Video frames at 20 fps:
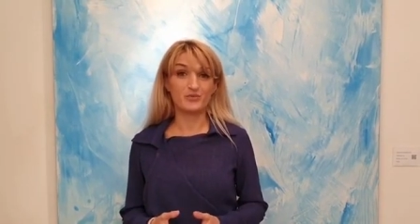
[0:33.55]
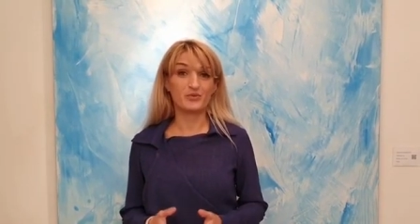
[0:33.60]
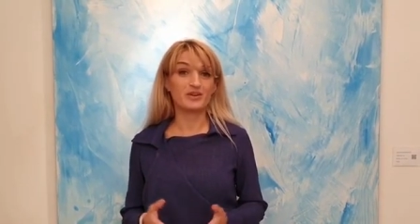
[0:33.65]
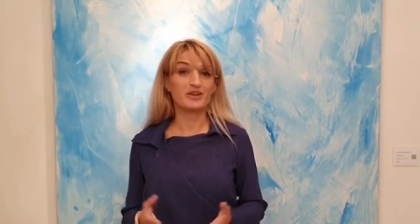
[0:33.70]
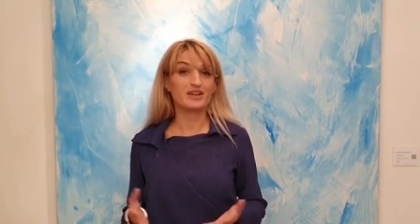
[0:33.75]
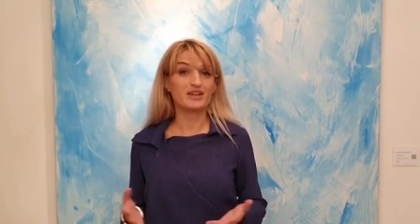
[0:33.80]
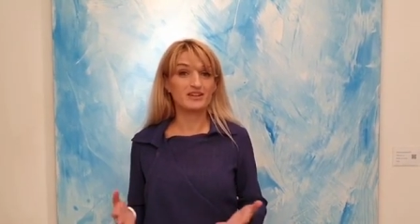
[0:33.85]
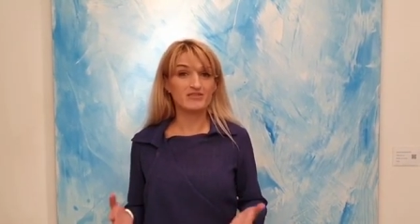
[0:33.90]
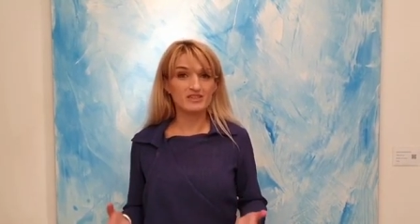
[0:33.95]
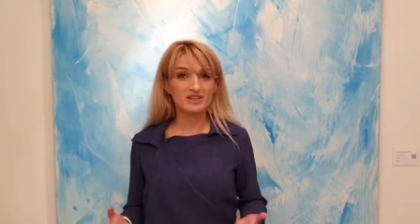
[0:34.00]
we
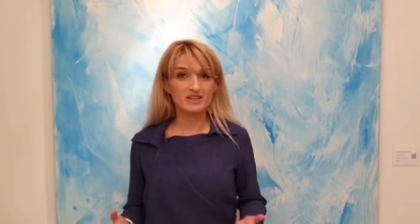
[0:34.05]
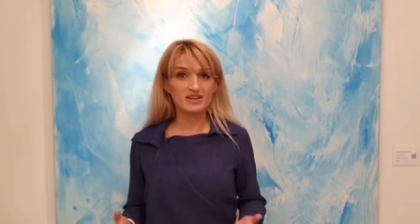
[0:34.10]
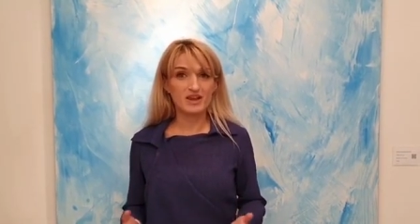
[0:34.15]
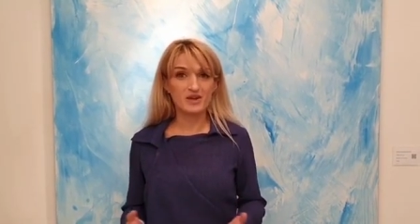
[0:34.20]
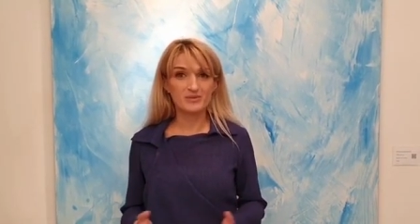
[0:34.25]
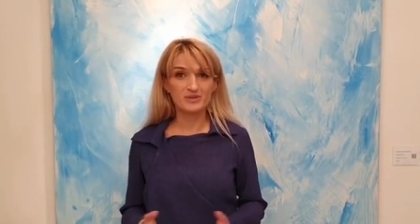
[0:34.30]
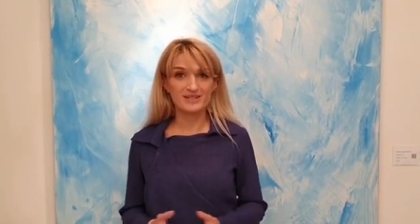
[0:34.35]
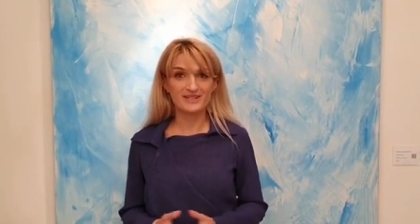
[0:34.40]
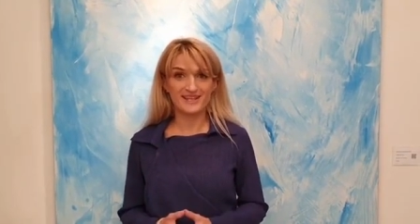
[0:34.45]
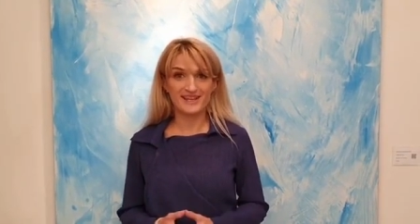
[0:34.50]
are living
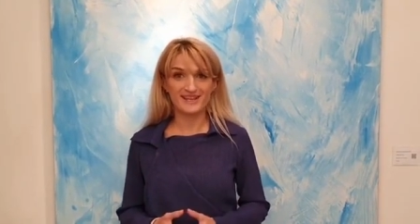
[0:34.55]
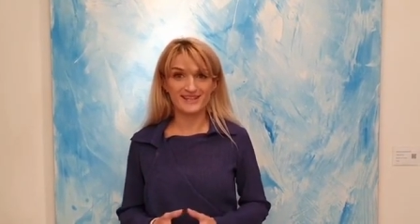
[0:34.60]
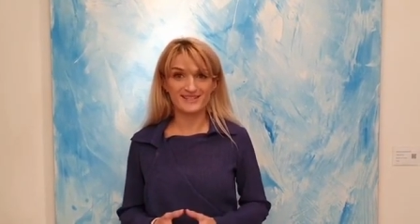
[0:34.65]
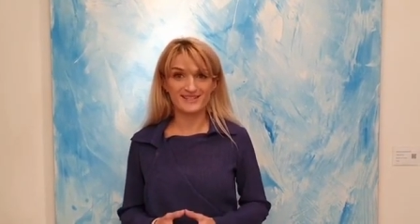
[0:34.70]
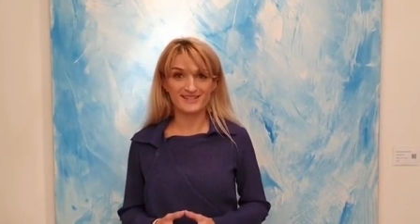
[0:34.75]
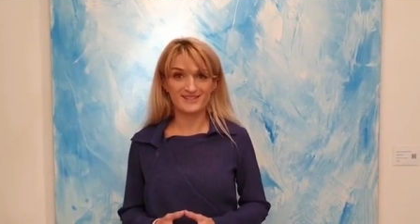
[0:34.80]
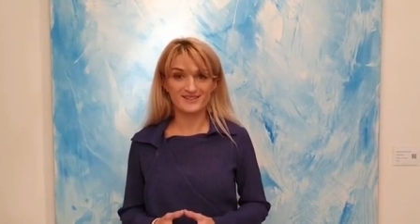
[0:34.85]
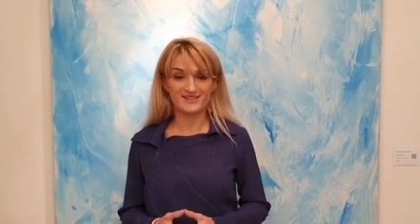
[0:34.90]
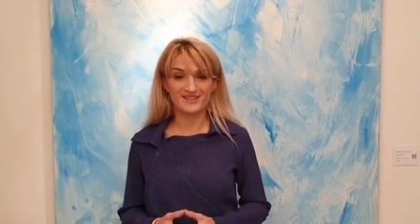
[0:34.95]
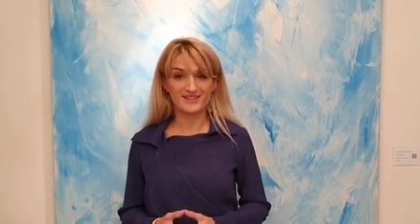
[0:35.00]

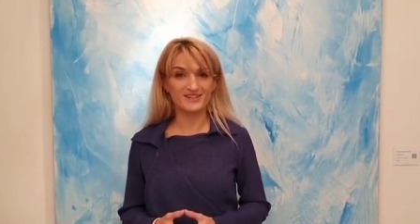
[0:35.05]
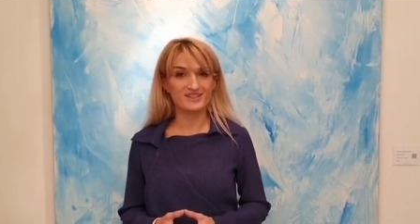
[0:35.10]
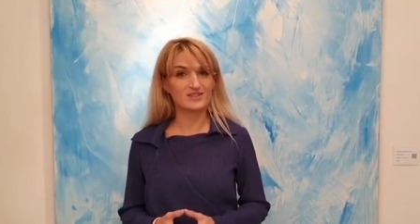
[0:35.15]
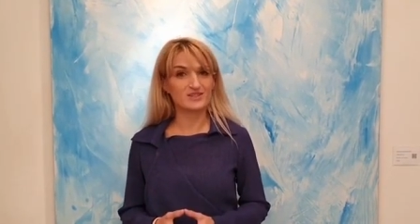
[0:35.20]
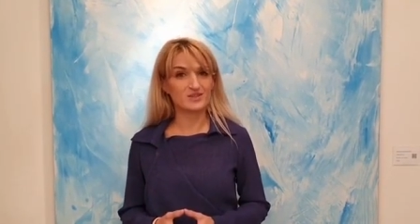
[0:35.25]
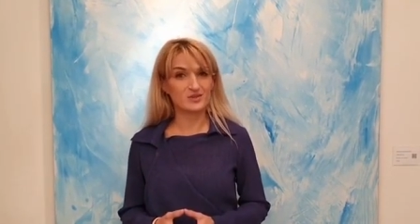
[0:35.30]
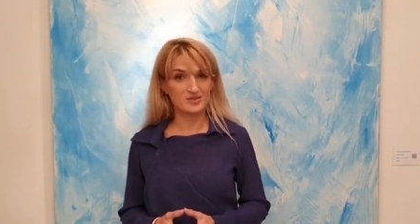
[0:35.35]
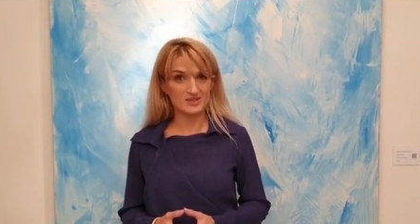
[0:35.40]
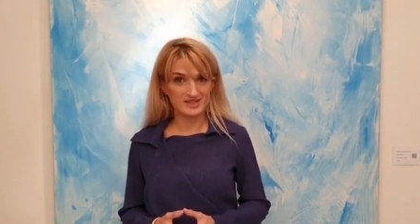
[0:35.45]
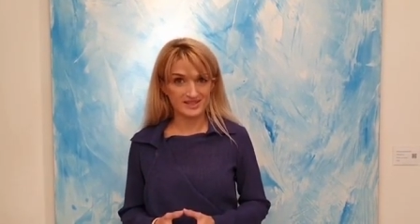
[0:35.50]
nowadays in a
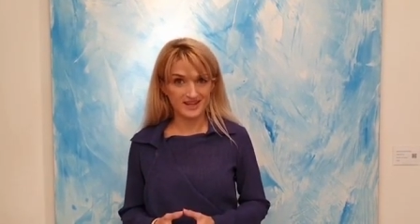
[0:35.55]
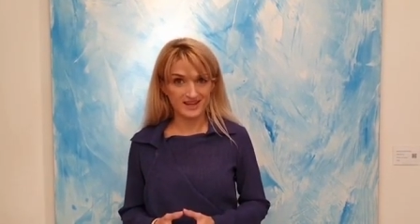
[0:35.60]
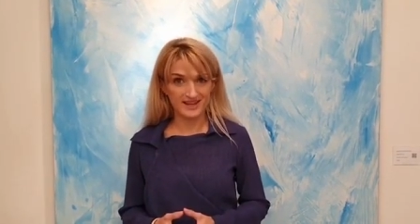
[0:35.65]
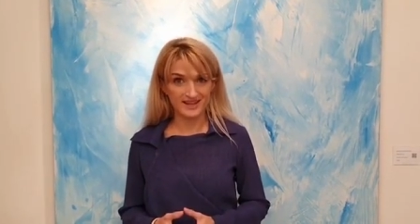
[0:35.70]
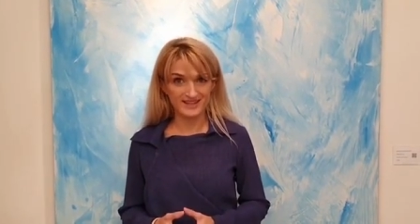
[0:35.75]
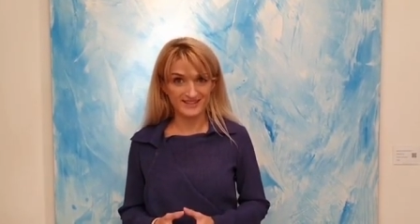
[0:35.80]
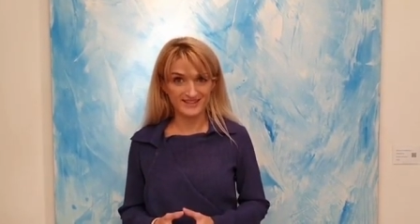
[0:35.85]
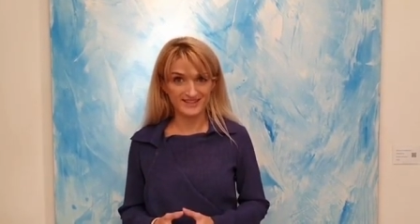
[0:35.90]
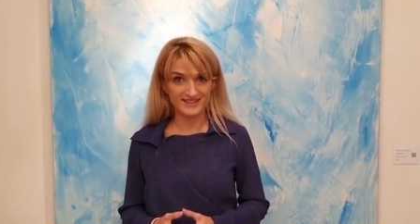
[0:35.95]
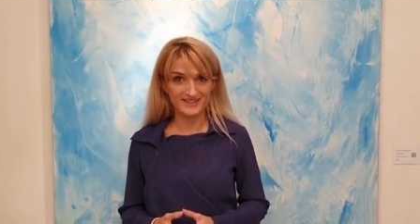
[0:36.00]

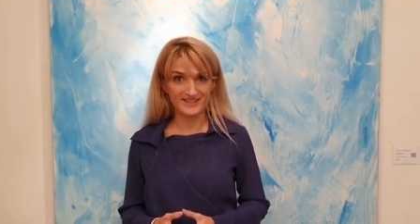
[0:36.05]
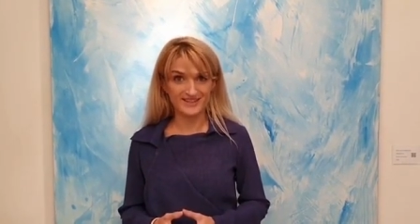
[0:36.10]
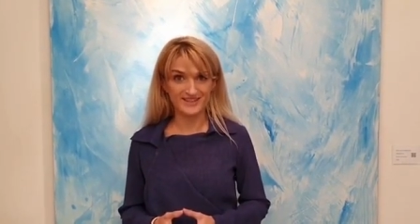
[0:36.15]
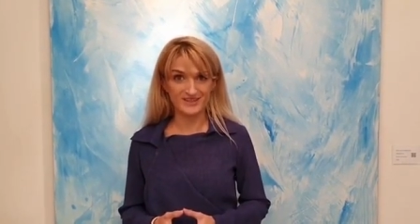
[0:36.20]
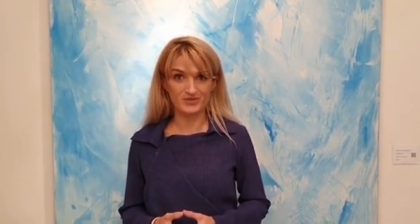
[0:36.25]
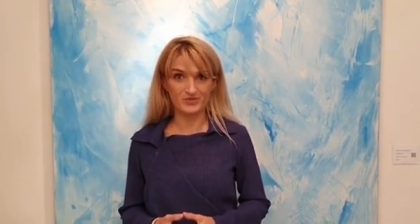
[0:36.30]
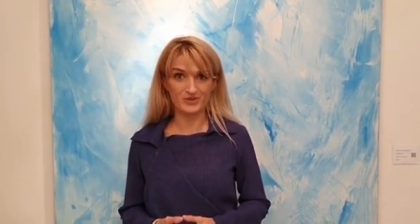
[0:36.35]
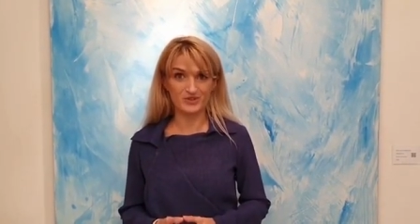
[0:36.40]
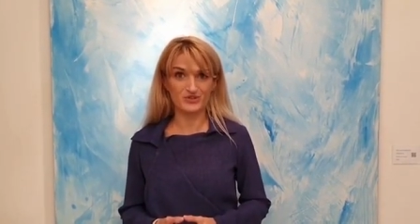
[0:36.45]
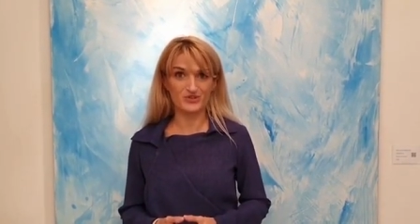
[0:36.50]
society
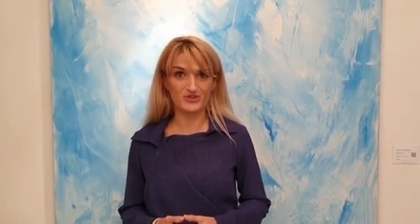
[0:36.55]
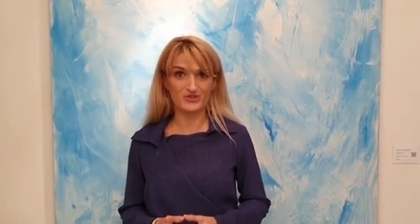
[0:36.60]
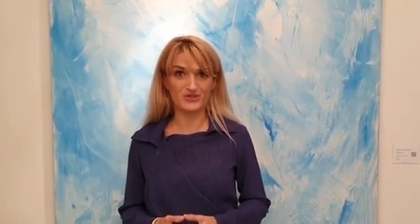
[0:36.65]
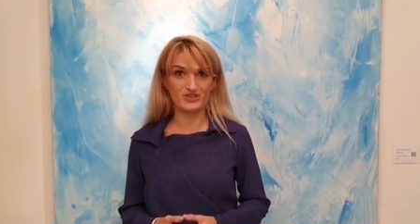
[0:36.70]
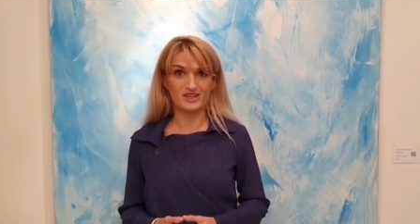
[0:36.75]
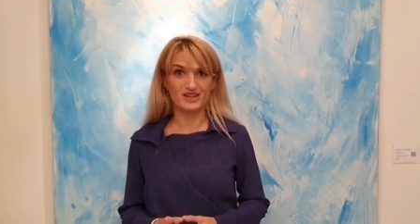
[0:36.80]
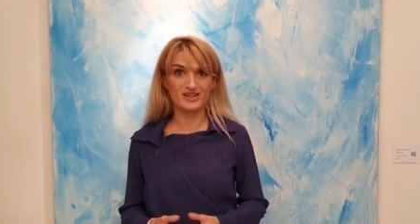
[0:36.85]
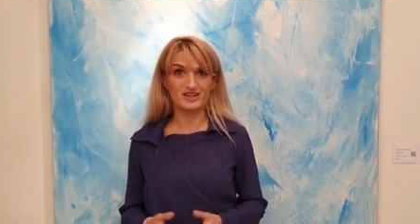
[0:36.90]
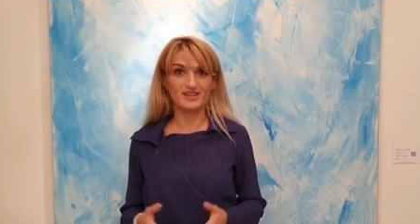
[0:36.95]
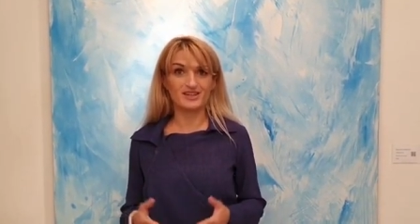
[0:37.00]
in
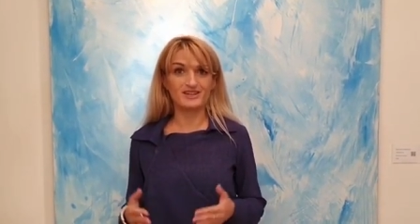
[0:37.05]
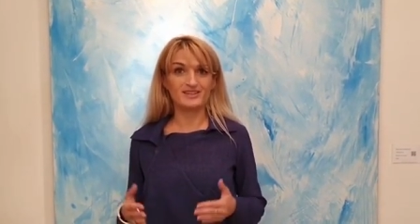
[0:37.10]
which